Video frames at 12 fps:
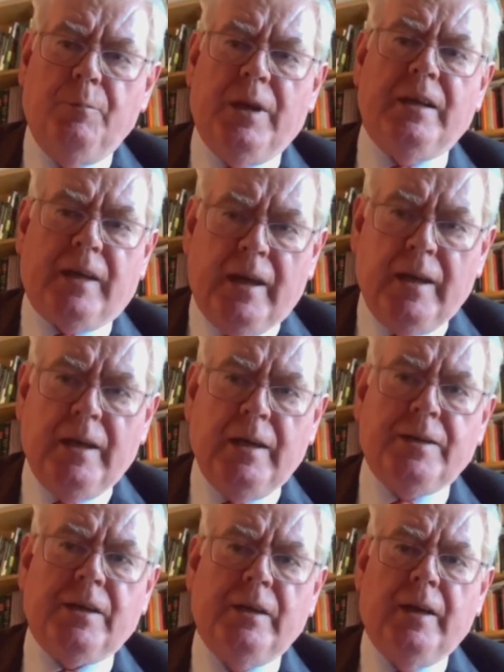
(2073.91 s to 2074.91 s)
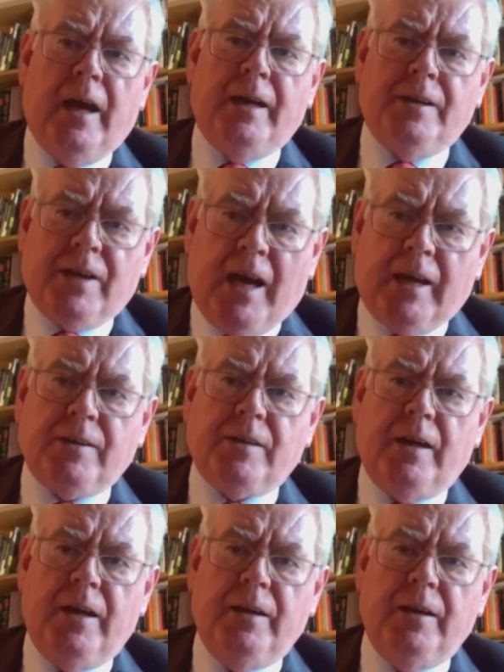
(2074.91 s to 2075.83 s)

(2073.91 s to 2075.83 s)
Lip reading: being killed and attacked